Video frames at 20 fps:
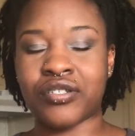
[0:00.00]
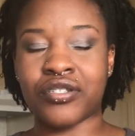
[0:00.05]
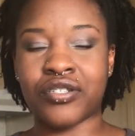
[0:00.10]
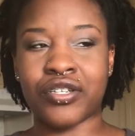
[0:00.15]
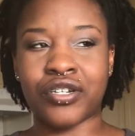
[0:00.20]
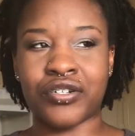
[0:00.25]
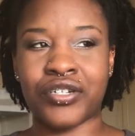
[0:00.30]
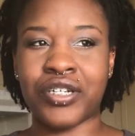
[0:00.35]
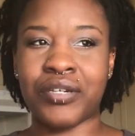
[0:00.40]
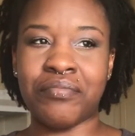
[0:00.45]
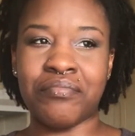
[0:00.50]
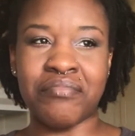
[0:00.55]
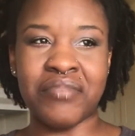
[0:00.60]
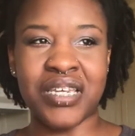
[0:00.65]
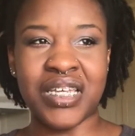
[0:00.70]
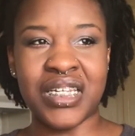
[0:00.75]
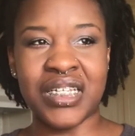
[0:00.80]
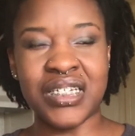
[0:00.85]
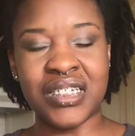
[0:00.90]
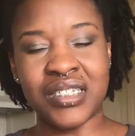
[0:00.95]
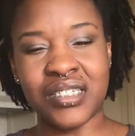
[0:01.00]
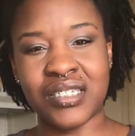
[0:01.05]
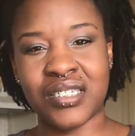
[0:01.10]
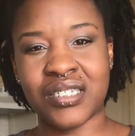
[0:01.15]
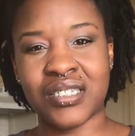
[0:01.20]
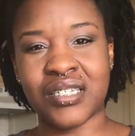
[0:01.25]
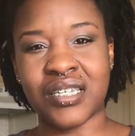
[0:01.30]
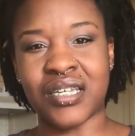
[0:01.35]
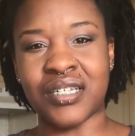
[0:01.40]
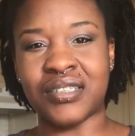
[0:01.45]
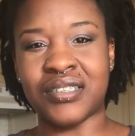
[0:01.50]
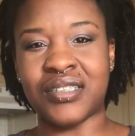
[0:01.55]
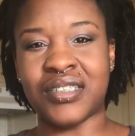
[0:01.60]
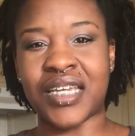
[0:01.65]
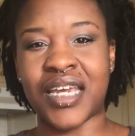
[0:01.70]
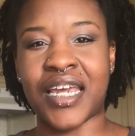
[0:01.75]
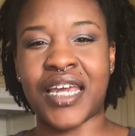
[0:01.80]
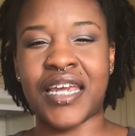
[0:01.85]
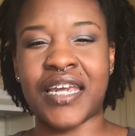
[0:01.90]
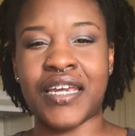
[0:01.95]
30 minutes a
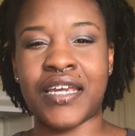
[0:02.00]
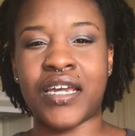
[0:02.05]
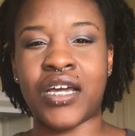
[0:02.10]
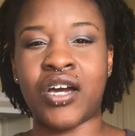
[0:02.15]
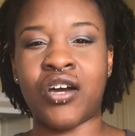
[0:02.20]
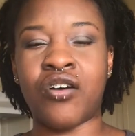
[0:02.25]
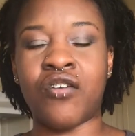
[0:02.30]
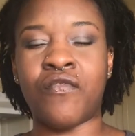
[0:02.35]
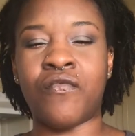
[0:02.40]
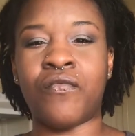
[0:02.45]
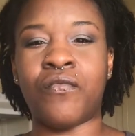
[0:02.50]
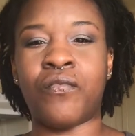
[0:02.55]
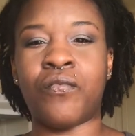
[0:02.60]
day of